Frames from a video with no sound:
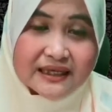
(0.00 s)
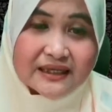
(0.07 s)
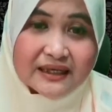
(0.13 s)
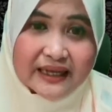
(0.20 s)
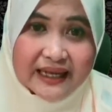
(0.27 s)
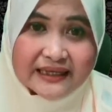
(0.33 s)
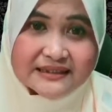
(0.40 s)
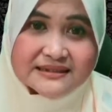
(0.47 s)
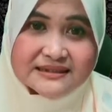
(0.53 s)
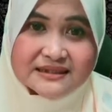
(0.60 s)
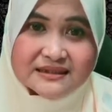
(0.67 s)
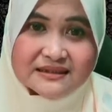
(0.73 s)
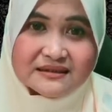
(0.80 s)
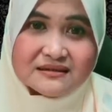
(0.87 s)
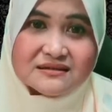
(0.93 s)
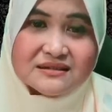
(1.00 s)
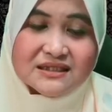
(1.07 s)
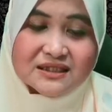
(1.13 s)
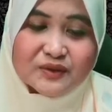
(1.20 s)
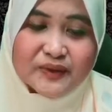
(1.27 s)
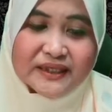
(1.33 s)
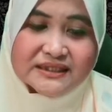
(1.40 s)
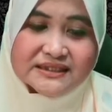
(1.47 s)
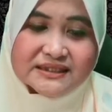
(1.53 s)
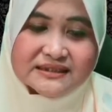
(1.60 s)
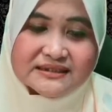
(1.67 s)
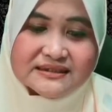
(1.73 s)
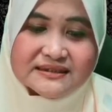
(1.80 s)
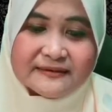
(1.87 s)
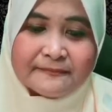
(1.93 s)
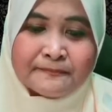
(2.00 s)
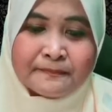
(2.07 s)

and external situations.